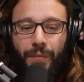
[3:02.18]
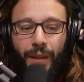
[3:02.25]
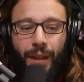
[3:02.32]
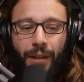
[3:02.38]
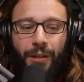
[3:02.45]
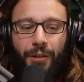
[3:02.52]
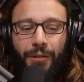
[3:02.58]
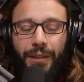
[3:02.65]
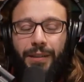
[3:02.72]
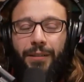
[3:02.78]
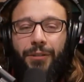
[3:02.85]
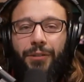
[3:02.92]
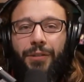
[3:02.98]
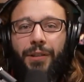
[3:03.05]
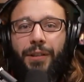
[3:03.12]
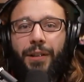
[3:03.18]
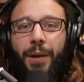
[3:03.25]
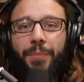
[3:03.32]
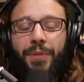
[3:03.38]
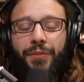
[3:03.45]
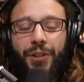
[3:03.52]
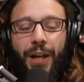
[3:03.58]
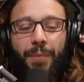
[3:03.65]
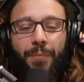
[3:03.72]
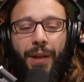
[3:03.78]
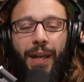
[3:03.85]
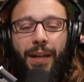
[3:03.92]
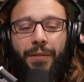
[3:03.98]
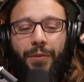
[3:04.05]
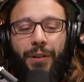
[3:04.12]
you know, take the little cups of
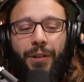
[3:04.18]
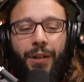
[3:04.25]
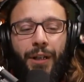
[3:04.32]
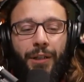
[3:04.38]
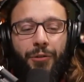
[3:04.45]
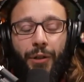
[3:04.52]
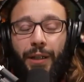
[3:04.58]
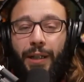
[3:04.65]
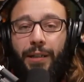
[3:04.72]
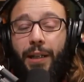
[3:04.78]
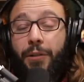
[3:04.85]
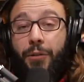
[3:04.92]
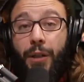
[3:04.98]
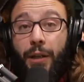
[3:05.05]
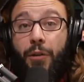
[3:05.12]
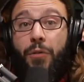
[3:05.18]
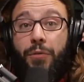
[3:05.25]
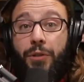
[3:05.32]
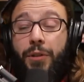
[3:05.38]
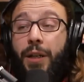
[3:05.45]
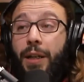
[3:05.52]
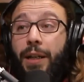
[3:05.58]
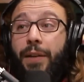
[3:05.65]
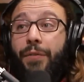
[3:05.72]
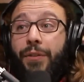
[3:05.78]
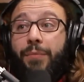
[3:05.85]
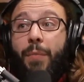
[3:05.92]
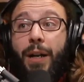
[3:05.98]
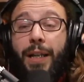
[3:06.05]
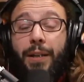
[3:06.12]
champagne, we drink it. And then they're like, oh, you need to give
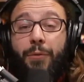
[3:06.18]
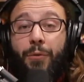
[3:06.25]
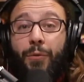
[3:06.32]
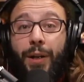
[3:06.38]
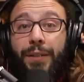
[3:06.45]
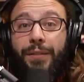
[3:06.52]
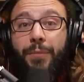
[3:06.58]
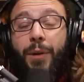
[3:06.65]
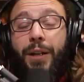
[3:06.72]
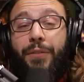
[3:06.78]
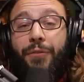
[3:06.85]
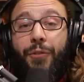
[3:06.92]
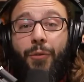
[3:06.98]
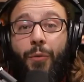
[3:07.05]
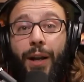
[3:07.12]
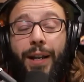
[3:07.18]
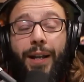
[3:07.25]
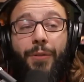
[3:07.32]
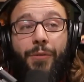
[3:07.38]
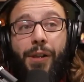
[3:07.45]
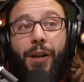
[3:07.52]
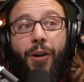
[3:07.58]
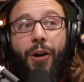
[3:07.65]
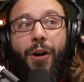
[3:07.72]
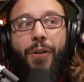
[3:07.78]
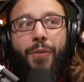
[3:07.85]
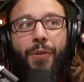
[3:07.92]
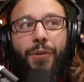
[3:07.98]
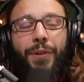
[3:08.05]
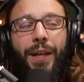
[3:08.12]
us money. We're raising money for the wedding. We're like,
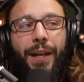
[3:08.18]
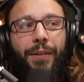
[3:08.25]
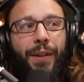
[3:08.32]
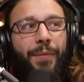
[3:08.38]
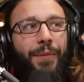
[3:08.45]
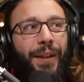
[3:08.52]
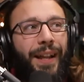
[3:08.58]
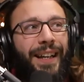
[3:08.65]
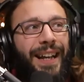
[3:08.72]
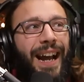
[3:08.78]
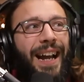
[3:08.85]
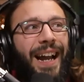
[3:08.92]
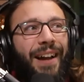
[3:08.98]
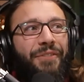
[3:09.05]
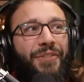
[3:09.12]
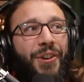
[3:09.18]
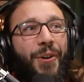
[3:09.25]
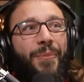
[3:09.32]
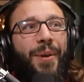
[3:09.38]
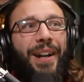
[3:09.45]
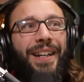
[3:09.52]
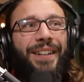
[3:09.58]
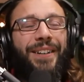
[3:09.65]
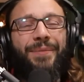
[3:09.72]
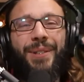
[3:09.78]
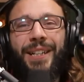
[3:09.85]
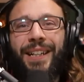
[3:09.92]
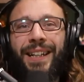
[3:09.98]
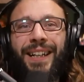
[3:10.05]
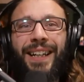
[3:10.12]
oh, okay. Well, I'm like, I have no money on
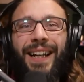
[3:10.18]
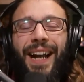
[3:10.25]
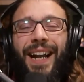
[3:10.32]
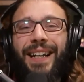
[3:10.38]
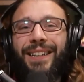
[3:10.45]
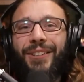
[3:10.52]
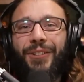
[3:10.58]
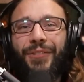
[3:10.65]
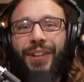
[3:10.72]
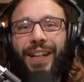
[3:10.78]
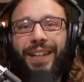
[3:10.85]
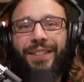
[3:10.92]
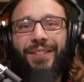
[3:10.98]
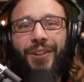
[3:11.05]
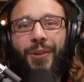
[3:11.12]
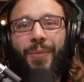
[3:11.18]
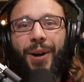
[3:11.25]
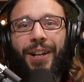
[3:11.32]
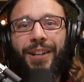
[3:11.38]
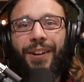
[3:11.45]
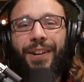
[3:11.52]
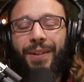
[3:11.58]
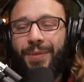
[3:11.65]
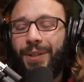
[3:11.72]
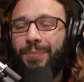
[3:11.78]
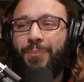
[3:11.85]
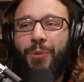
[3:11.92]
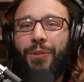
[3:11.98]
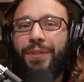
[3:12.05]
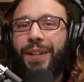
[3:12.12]
me. And Tufik has no money on him. He
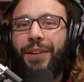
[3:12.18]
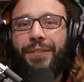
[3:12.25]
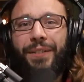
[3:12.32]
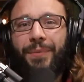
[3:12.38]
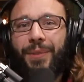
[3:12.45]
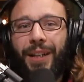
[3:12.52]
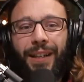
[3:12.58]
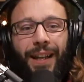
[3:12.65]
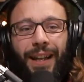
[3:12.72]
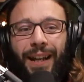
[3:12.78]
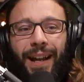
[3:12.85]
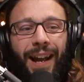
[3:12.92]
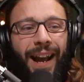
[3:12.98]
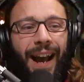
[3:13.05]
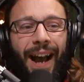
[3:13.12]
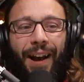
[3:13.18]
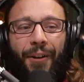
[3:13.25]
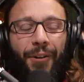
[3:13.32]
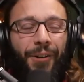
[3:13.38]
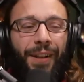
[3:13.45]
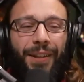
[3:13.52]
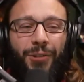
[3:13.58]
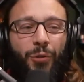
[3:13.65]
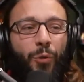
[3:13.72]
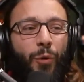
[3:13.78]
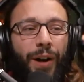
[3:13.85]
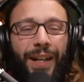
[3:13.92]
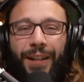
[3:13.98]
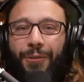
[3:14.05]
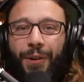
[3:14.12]
pulls out something like, I don't know, like
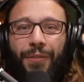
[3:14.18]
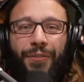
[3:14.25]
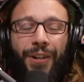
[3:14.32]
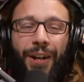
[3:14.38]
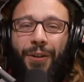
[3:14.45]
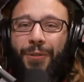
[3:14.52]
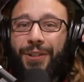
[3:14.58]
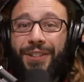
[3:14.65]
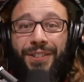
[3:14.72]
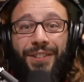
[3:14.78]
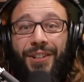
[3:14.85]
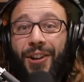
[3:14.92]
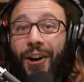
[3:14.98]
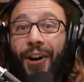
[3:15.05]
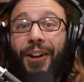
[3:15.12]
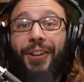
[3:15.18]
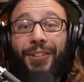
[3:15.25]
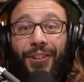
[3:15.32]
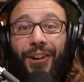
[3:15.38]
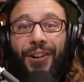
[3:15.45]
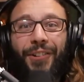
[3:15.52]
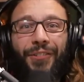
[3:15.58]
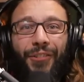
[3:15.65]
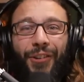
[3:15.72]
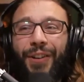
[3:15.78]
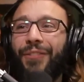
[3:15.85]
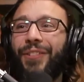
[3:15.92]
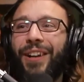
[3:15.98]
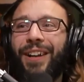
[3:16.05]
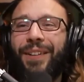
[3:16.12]
twenty ribna, which is not a lot of
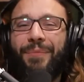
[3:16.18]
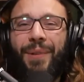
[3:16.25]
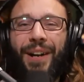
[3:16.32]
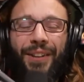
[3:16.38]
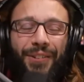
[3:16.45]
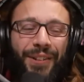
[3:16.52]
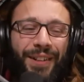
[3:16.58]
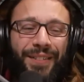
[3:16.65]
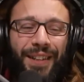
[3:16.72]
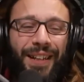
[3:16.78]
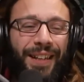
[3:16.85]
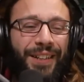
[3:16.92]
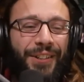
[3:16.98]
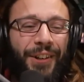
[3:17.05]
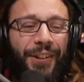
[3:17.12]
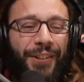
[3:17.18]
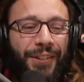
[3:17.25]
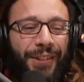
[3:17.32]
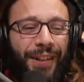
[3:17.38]
ribna, by the way. It's like a dollar